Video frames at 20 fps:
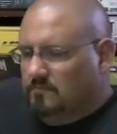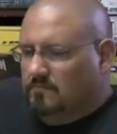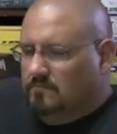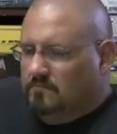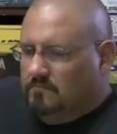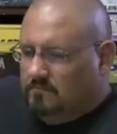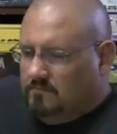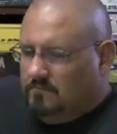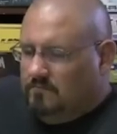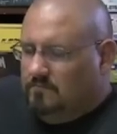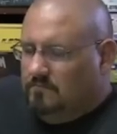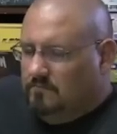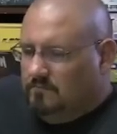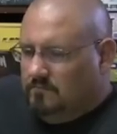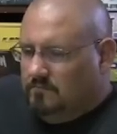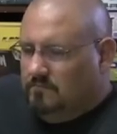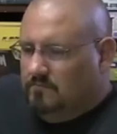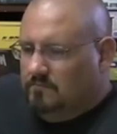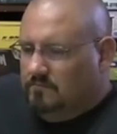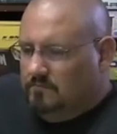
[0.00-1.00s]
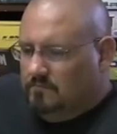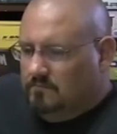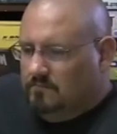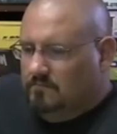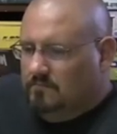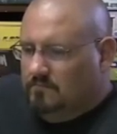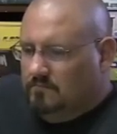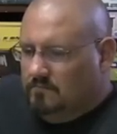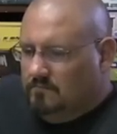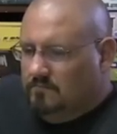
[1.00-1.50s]

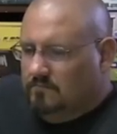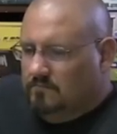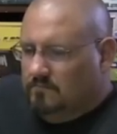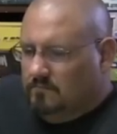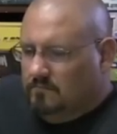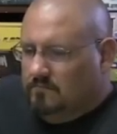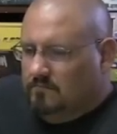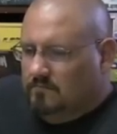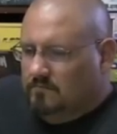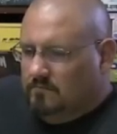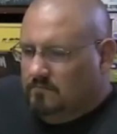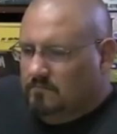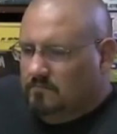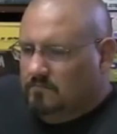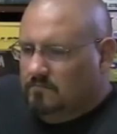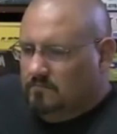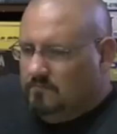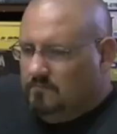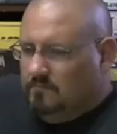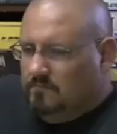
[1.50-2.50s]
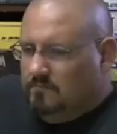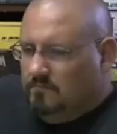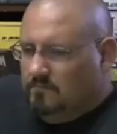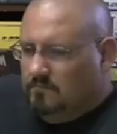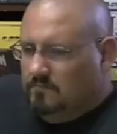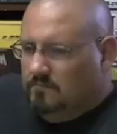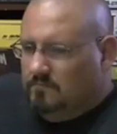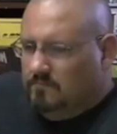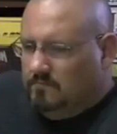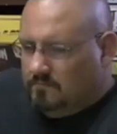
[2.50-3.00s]

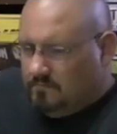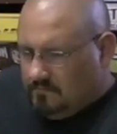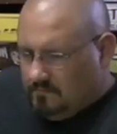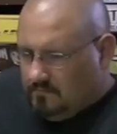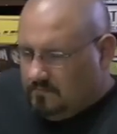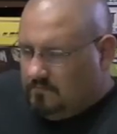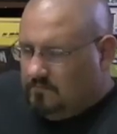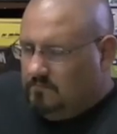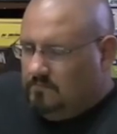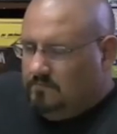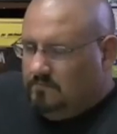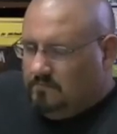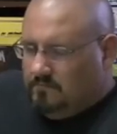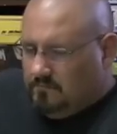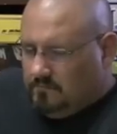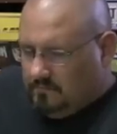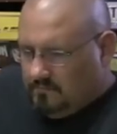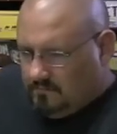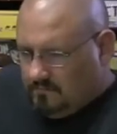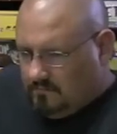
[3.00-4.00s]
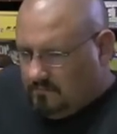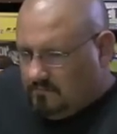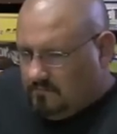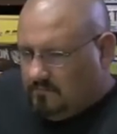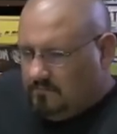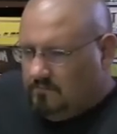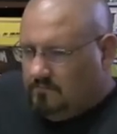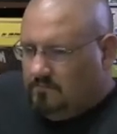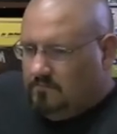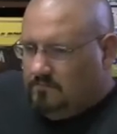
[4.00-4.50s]

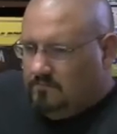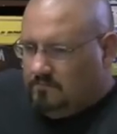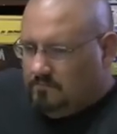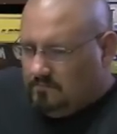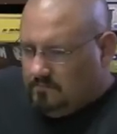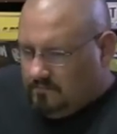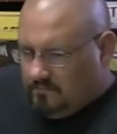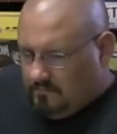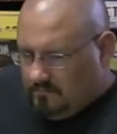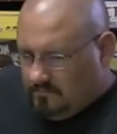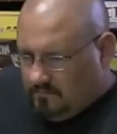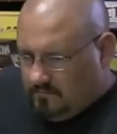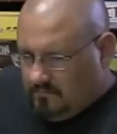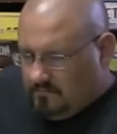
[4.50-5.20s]
(silent)